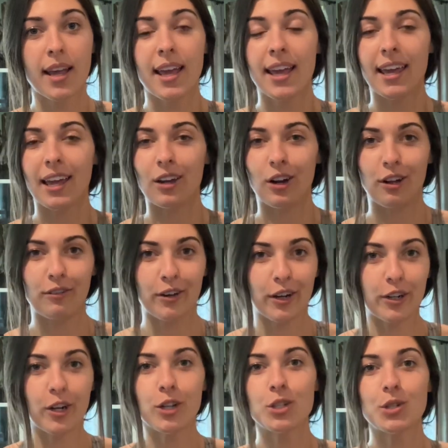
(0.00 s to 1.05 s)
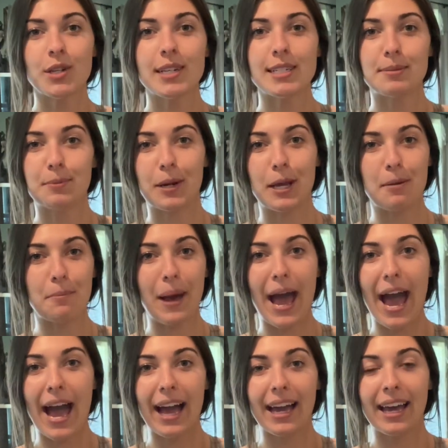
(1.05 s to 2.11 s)
get all of our groceries, bring it
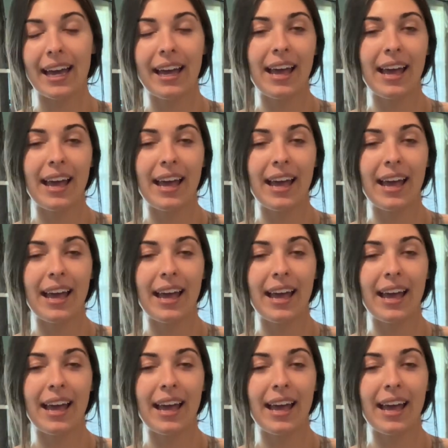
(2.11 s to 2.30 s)
back,